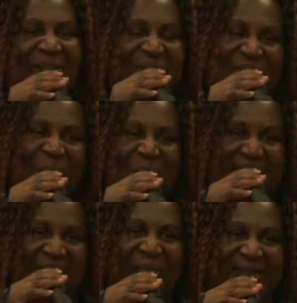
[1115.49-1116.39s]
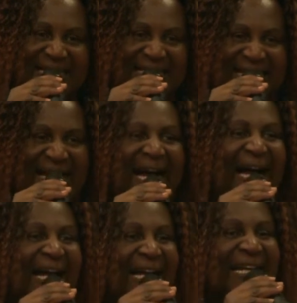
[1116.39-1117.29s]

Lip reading: So we got in the car.